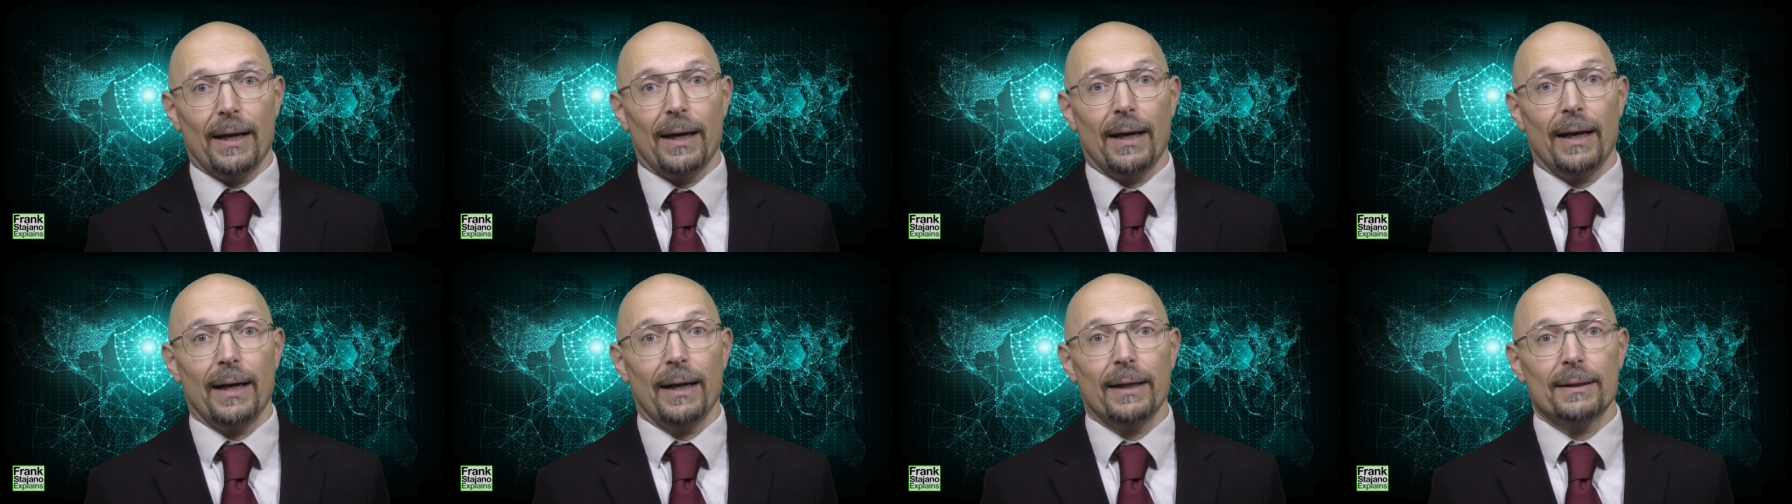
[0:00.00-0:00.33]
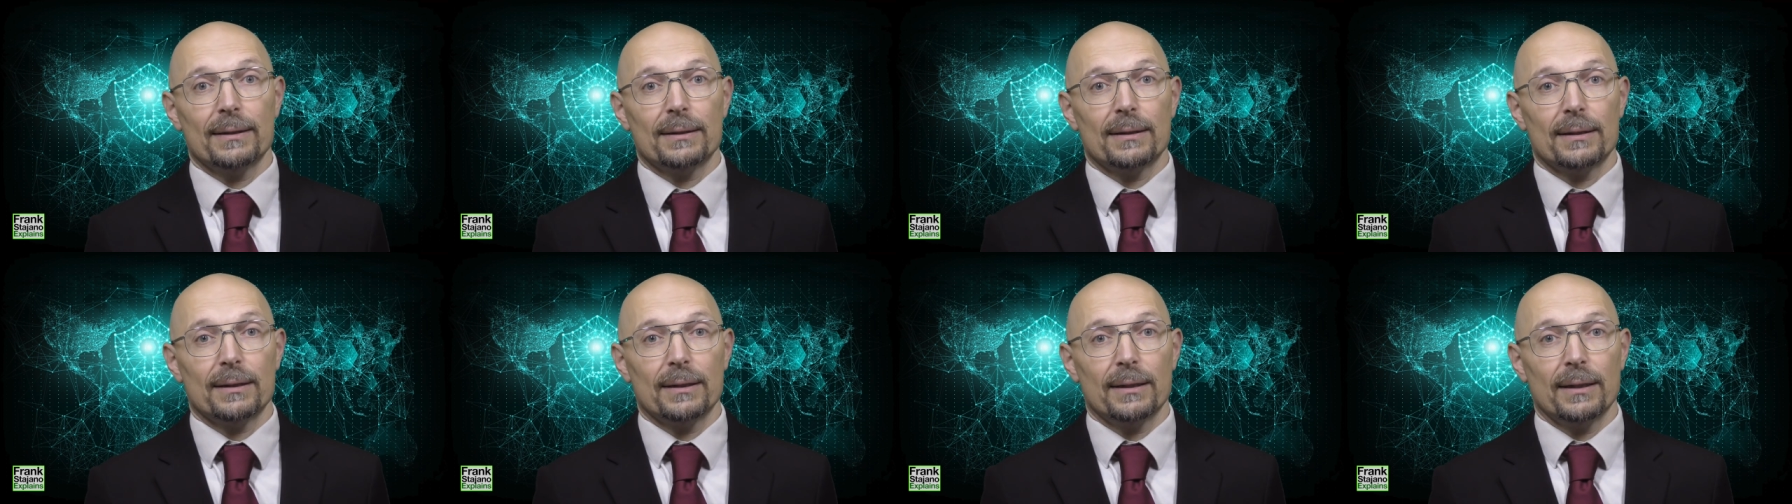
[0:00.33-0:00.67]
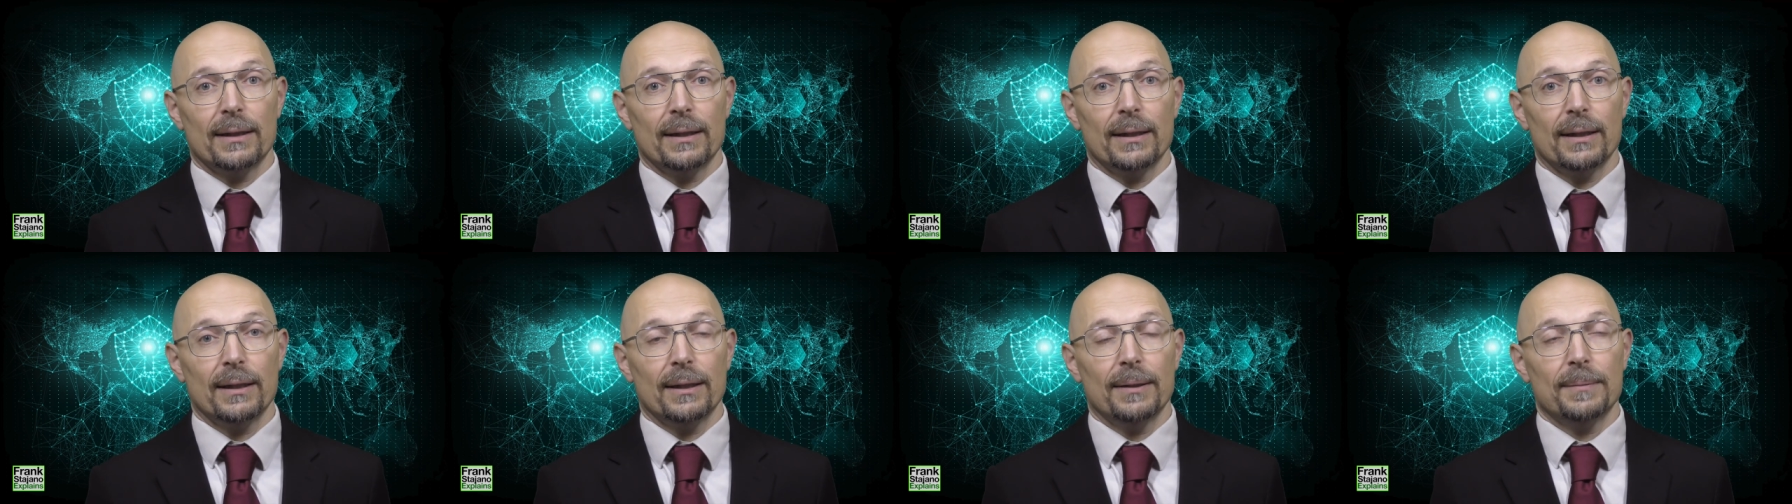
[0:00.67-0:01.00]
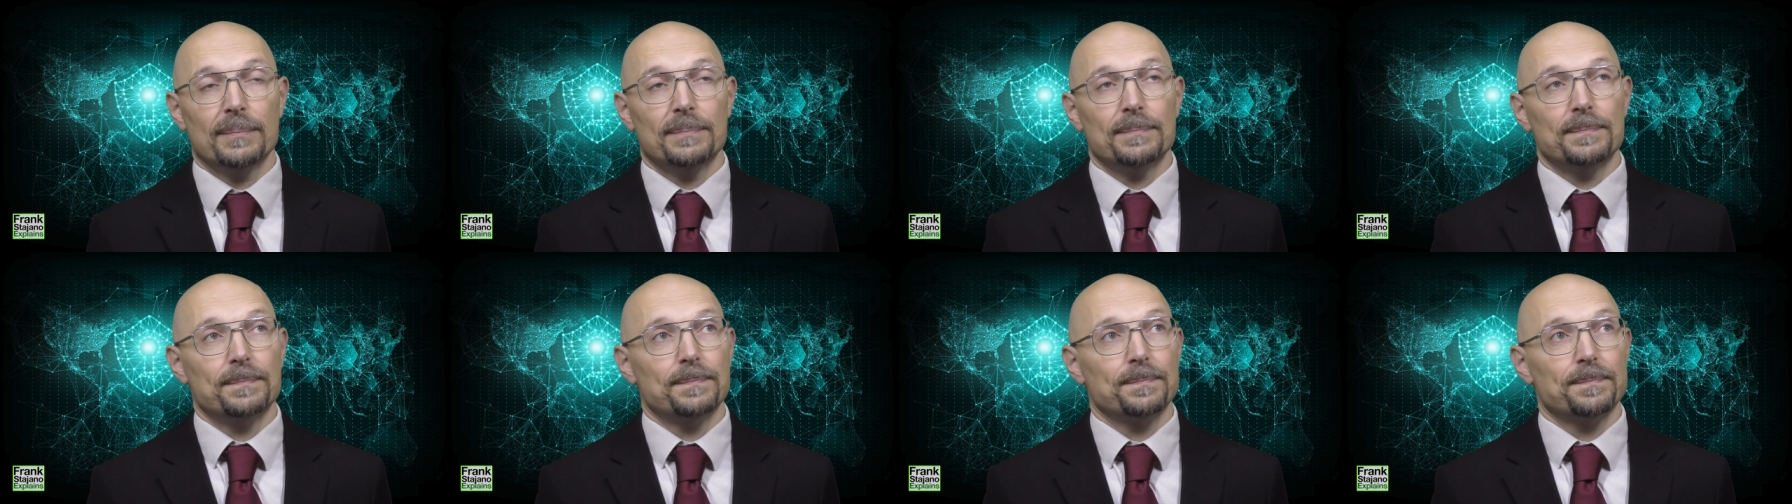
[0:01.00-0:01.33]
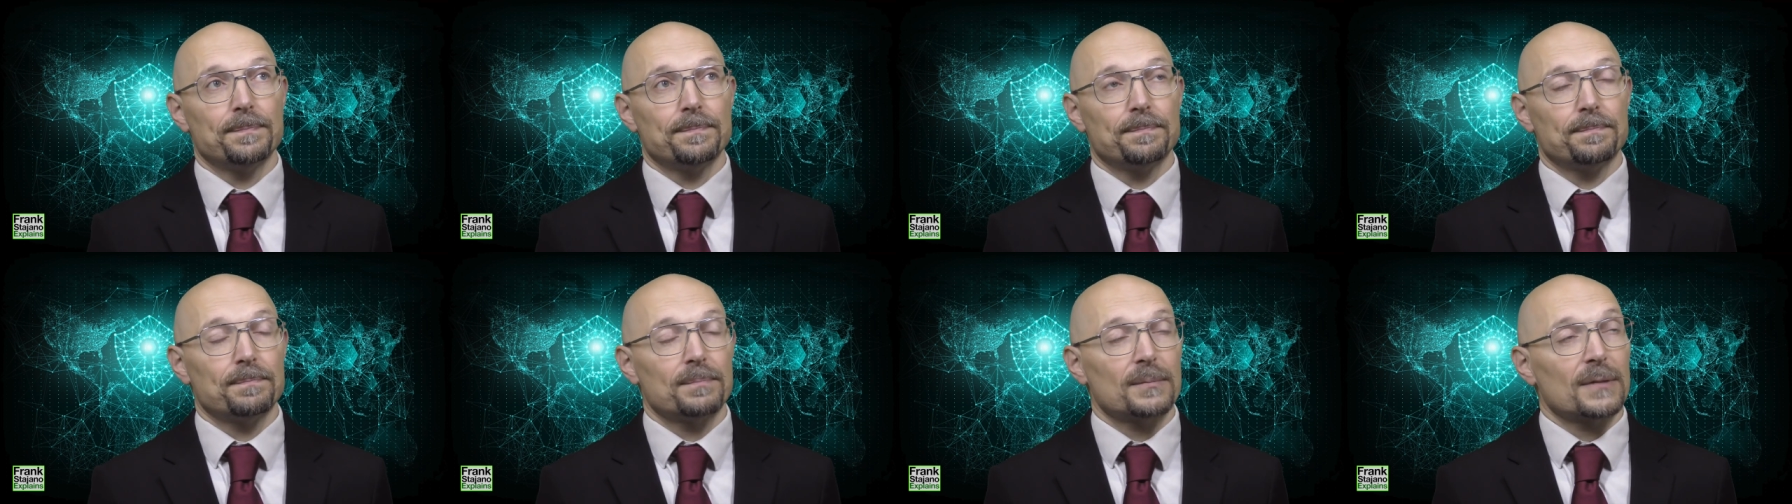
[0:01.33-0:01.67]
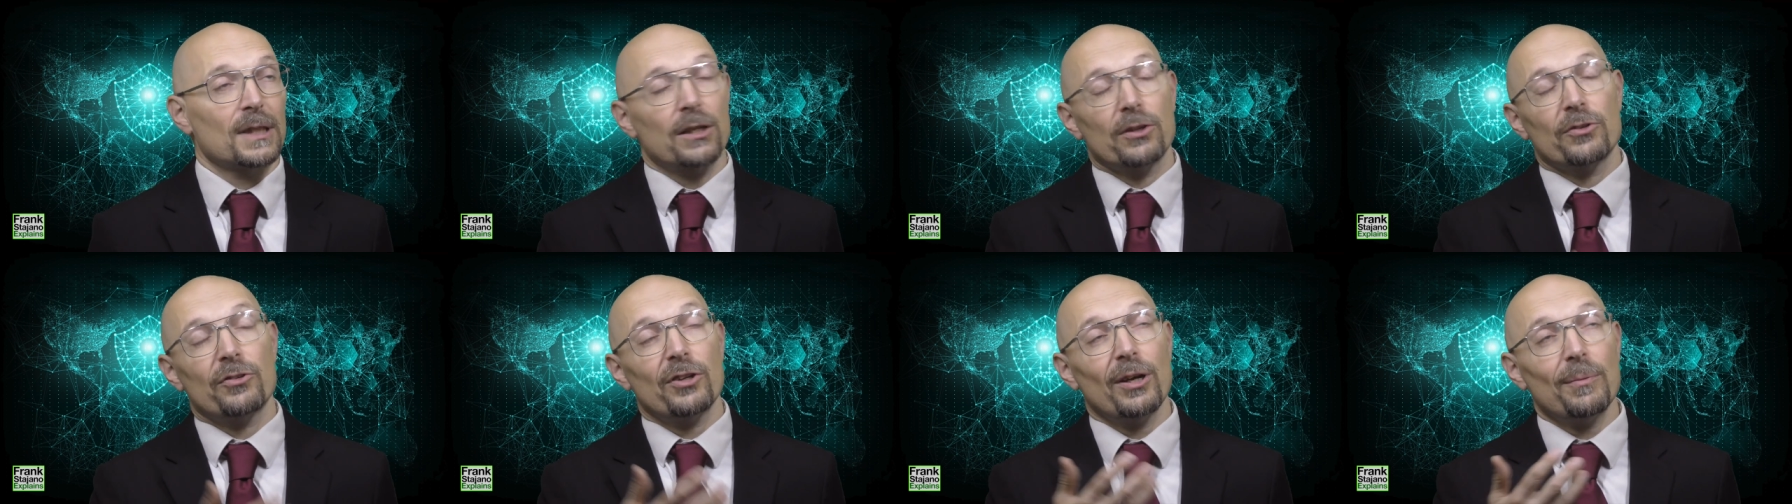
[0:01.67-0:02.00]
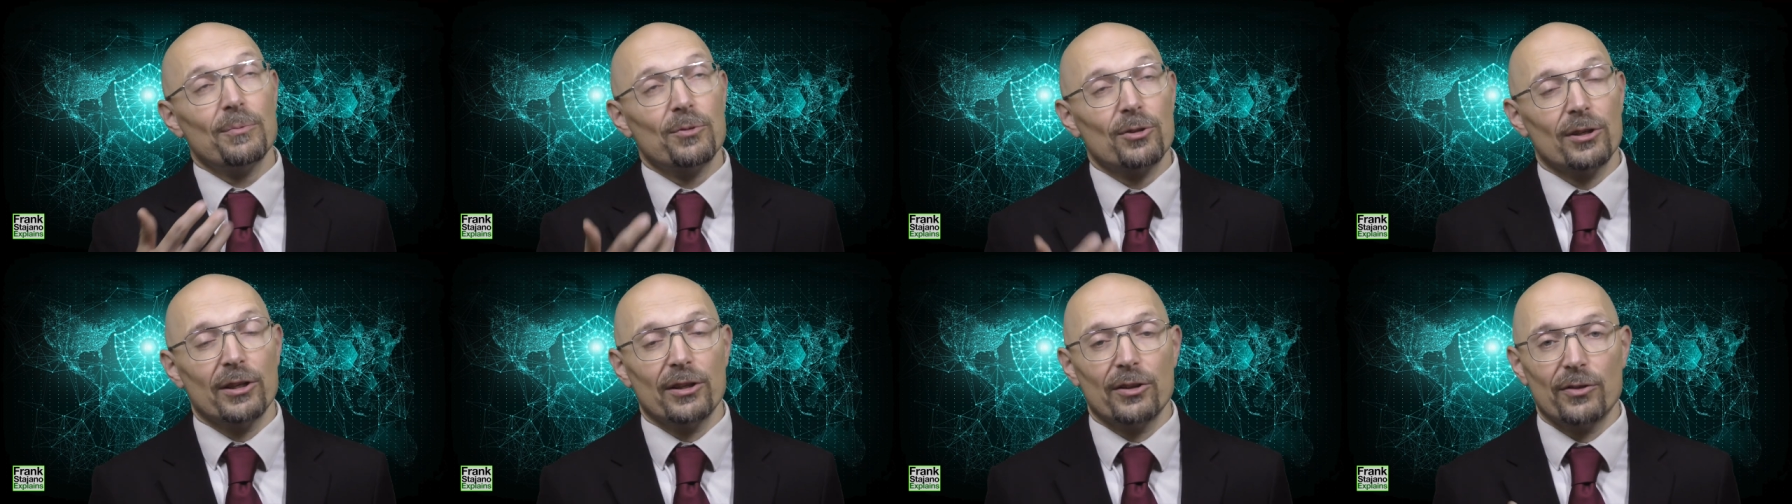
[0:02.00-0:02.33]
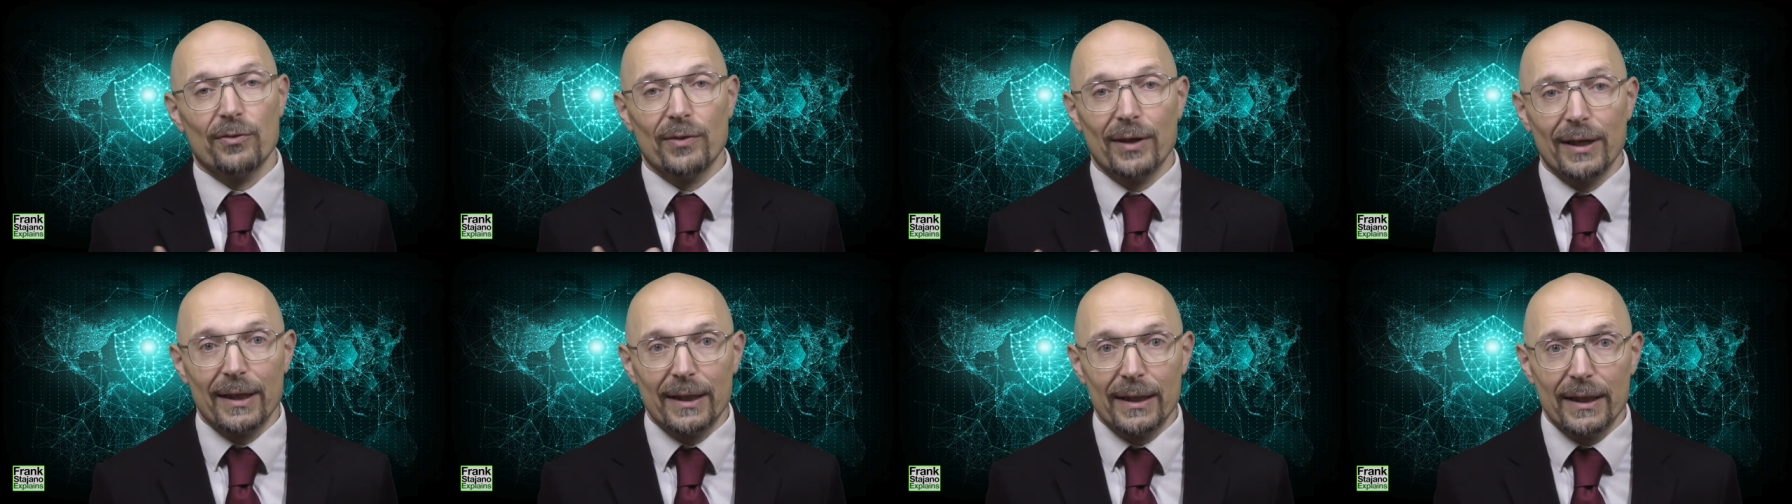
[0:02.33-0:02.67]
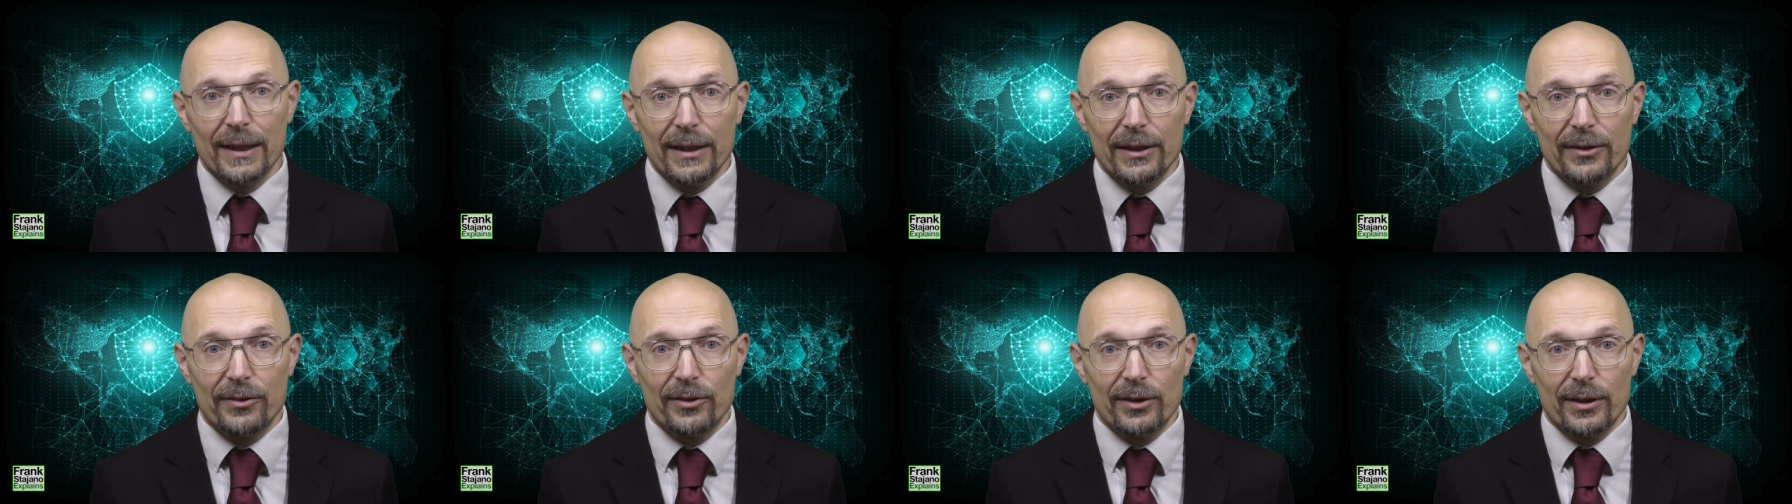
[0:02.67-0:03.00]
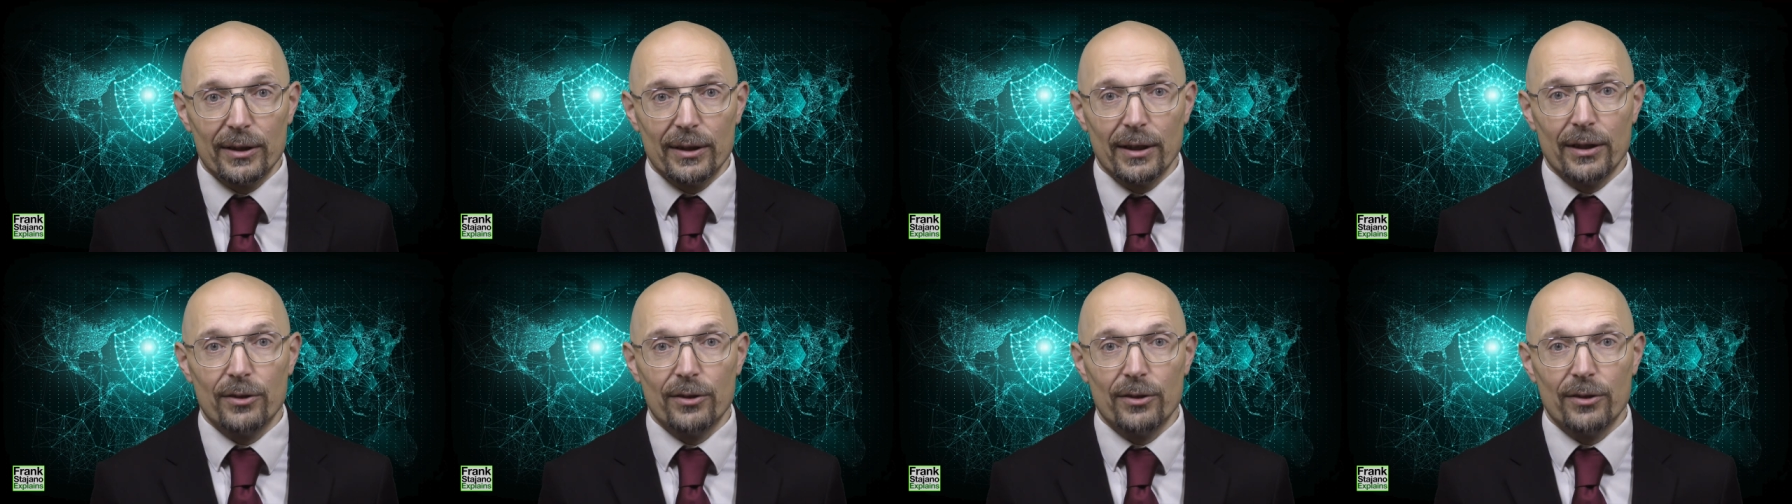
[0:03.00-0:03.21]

And um, conceptually, it's very easy.